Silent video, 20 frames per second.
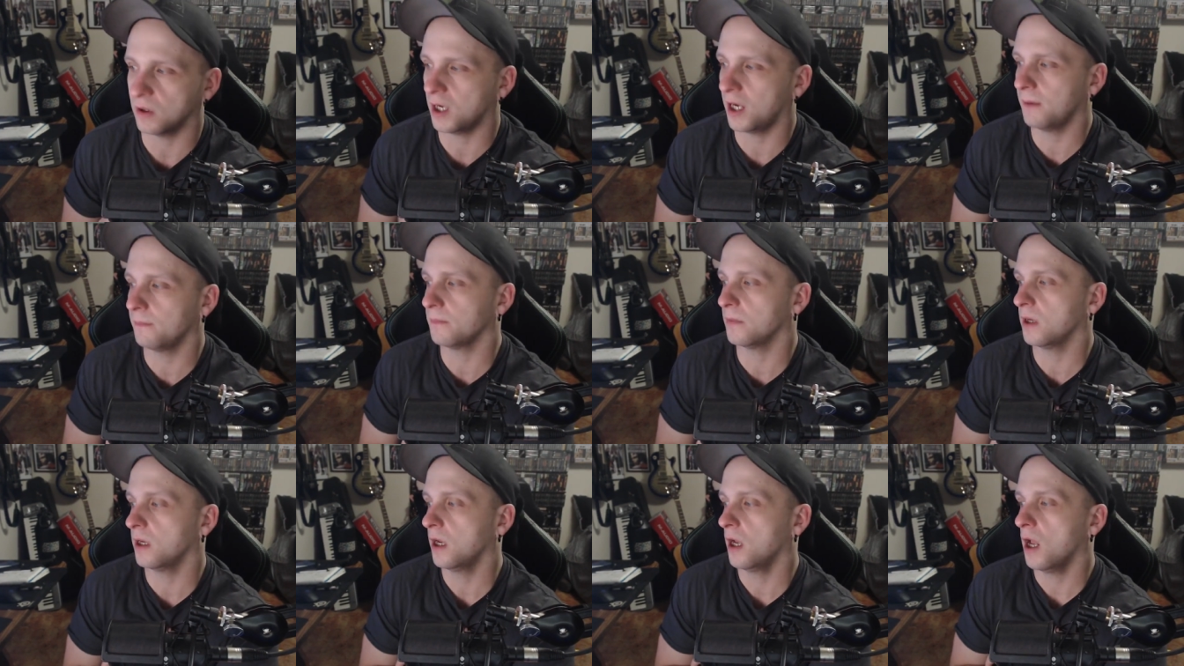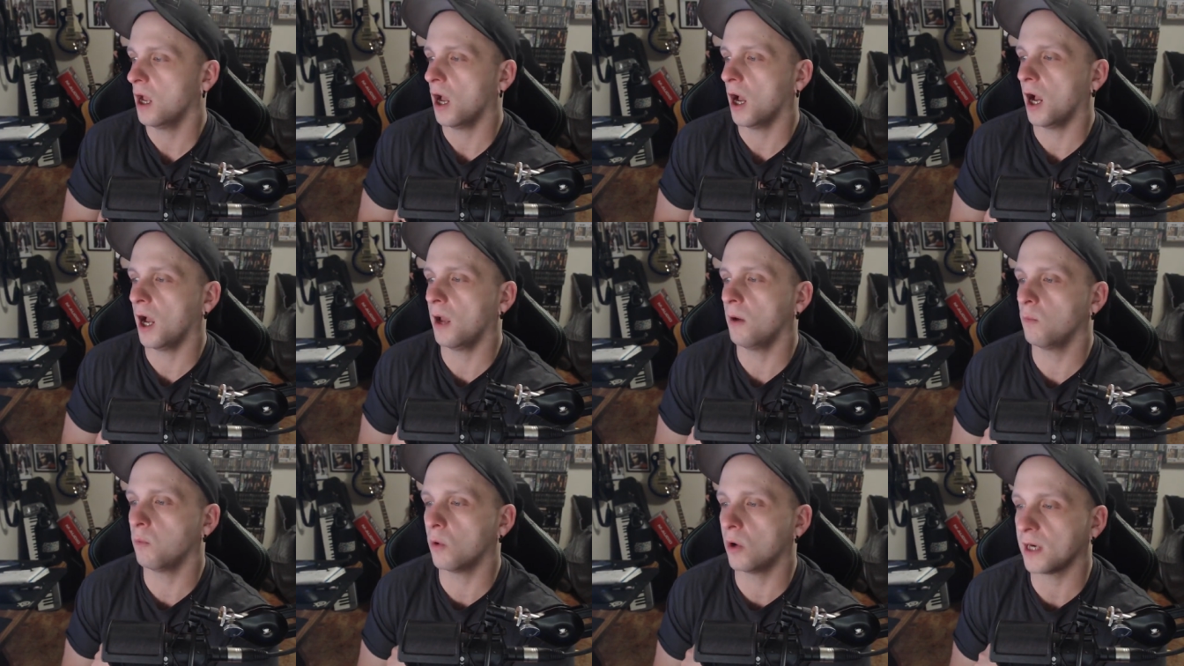I'm
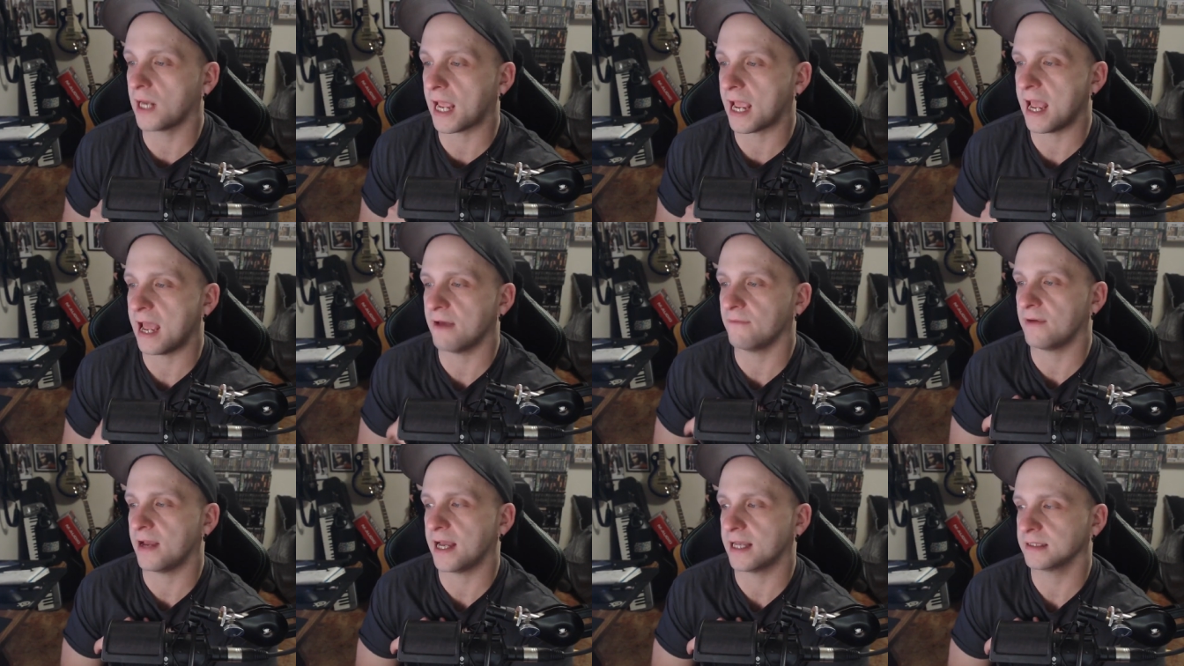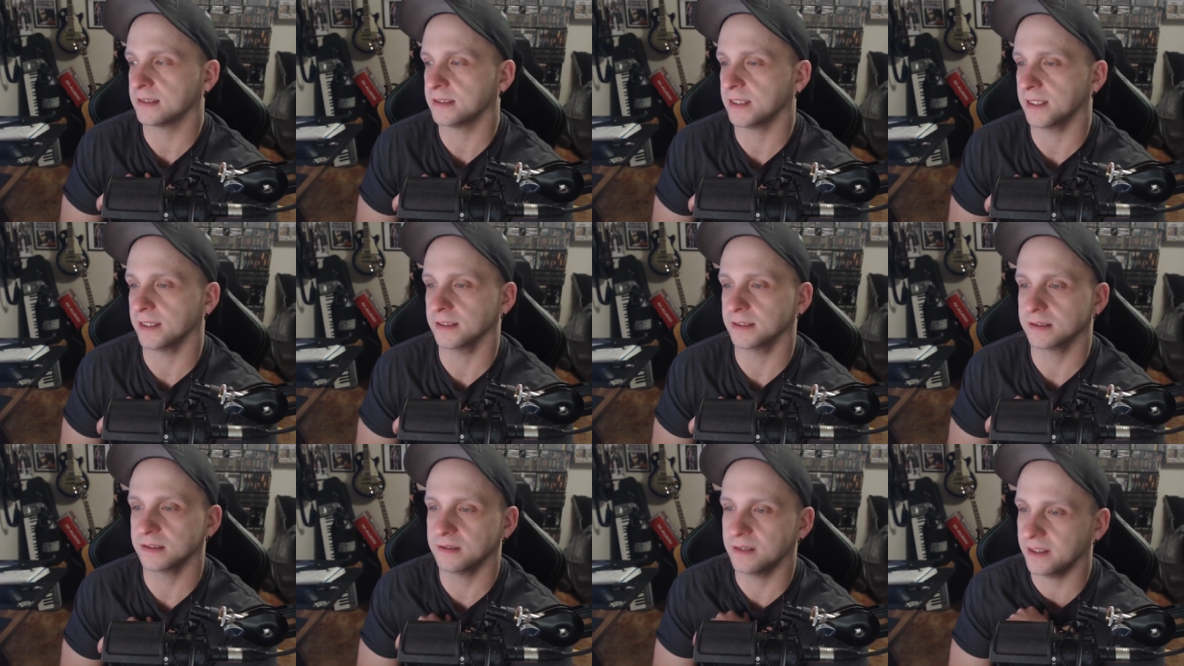I want to have
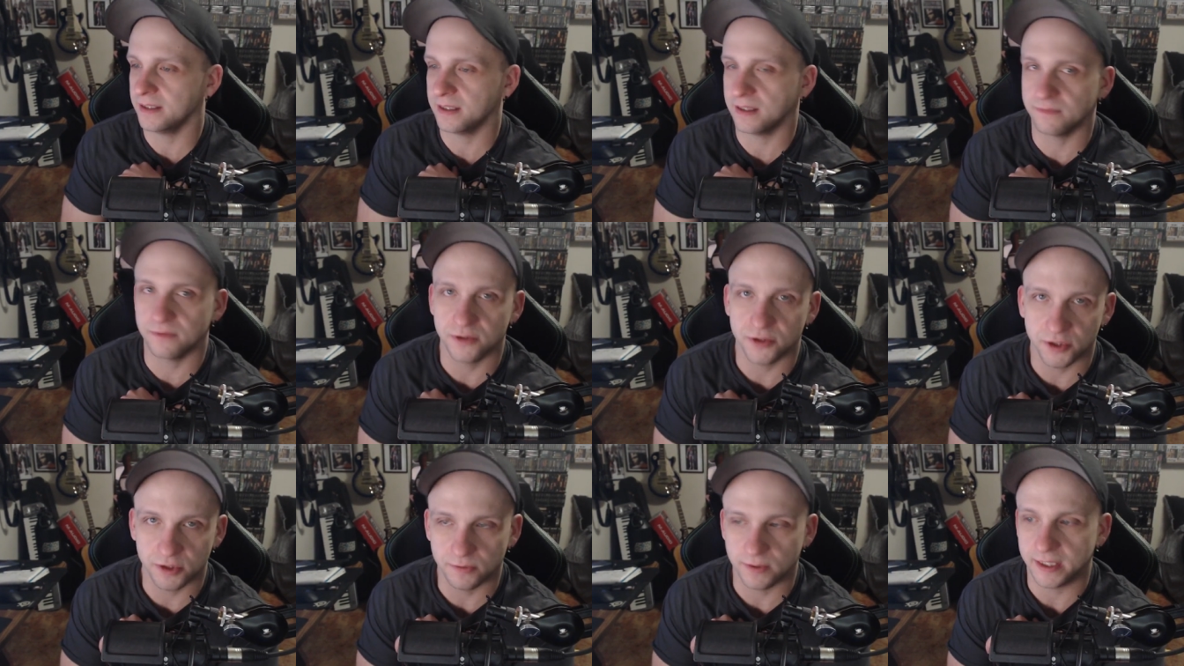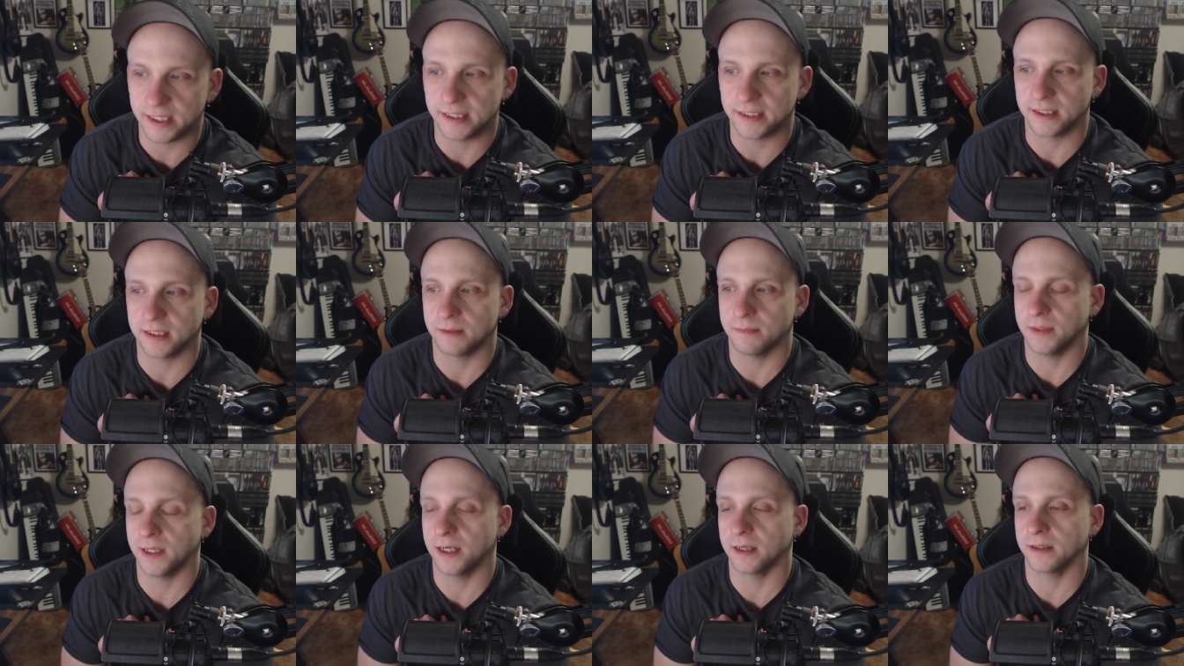assets. They never do anything
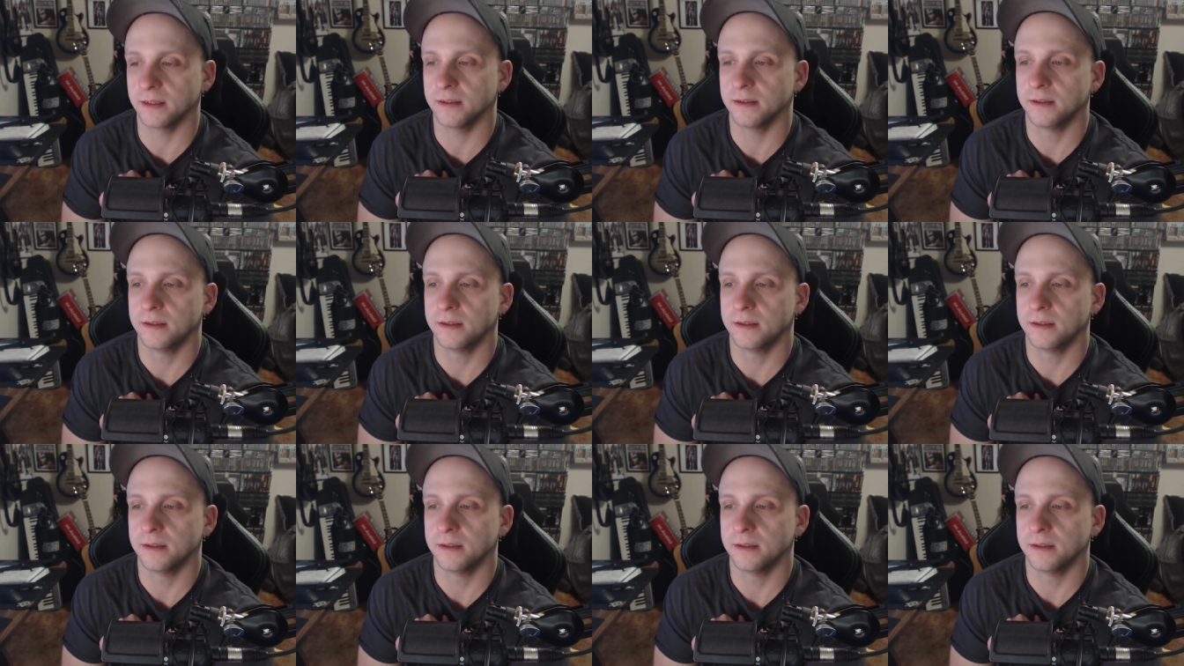about it.